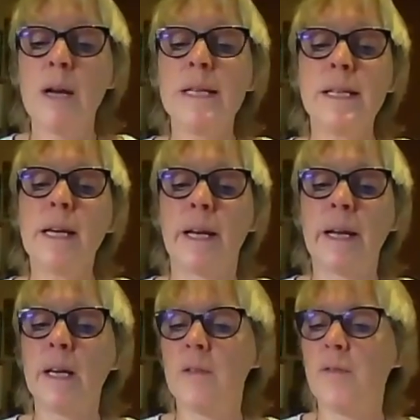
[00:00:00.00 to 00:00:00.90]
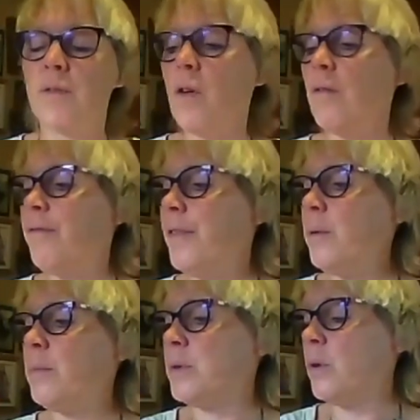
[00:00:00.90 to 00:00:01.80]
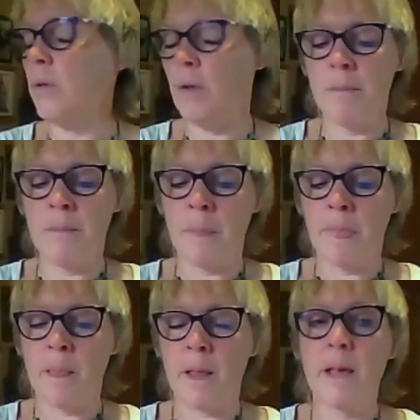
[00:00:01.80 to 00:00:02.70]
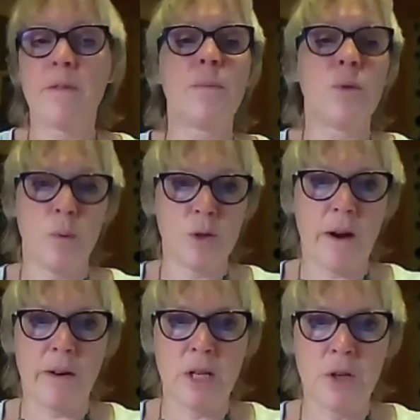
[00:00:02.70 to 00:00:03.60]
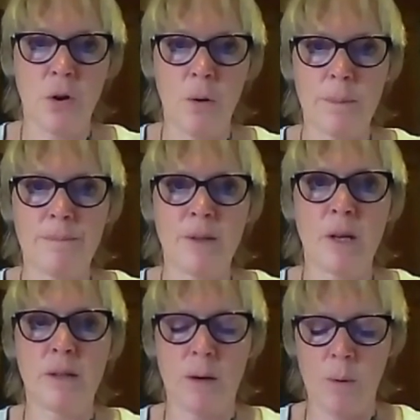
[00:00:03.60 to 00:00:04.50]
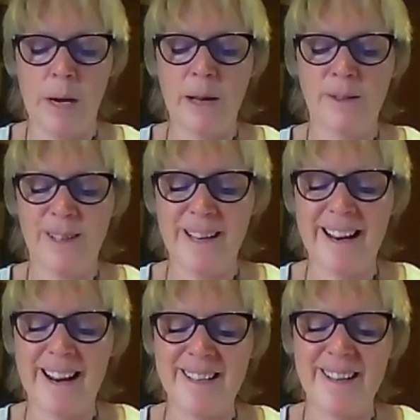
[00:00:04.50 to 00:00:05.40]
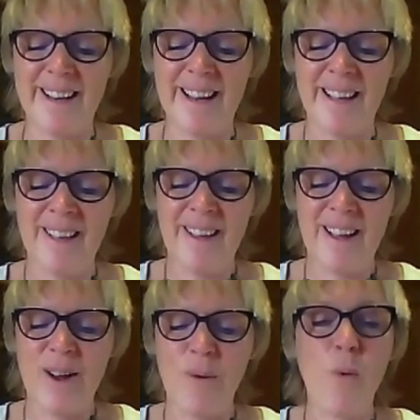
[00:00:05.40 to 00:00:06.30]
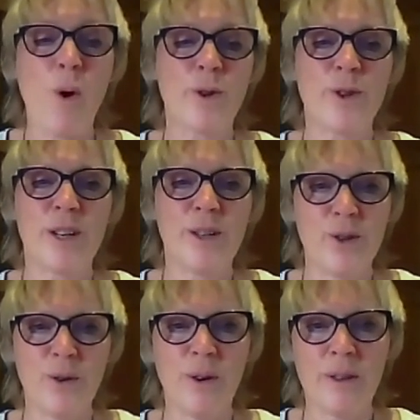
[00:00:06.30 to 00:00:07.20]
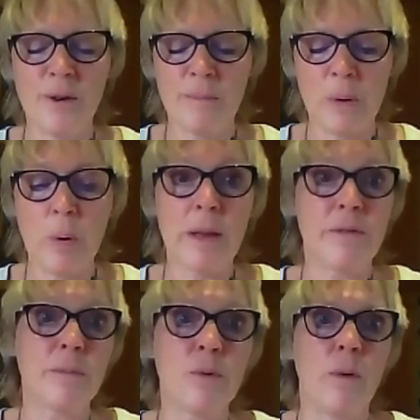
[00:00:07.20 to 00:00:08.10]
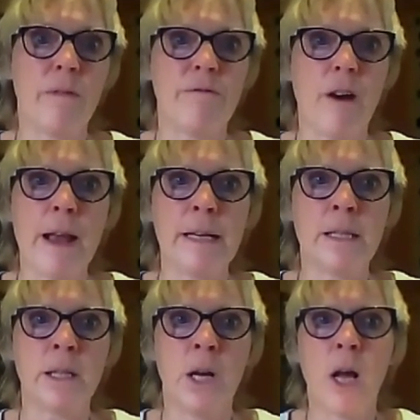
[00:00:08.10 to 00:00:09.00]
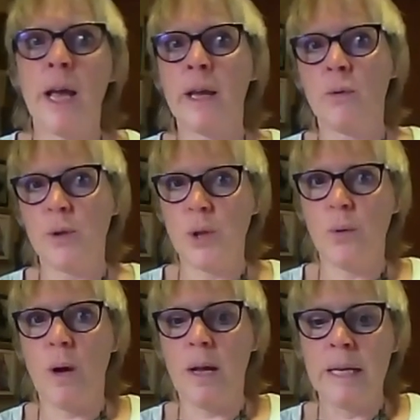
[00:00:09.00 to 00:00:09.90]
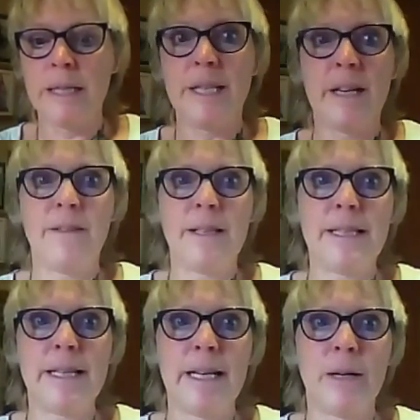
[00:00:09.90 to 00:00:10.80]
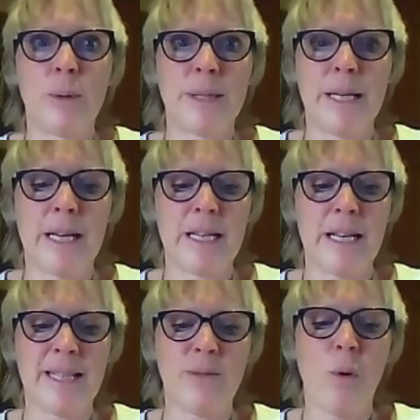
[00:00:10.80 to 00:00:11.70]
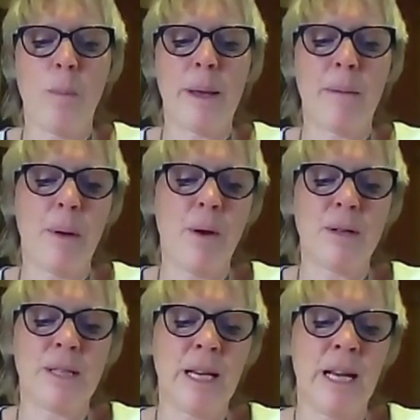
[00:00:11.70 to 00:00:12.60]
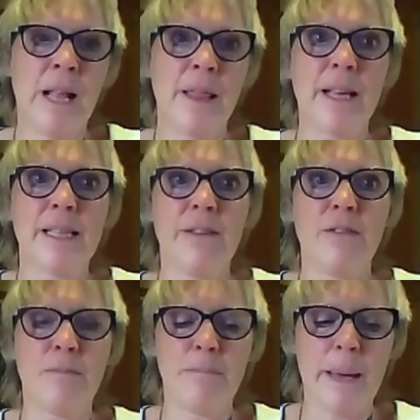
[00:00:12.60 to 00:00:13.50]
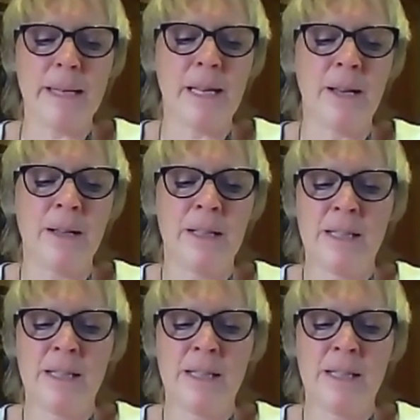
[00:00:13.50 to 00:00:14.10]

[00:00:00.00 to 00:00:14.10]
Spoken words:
Ideally, if you've got films on them, give them to a charity shop so someone else can actually watch and enjoy them, or give them to a friend, or do a DVD or CD swapping party. That's even better.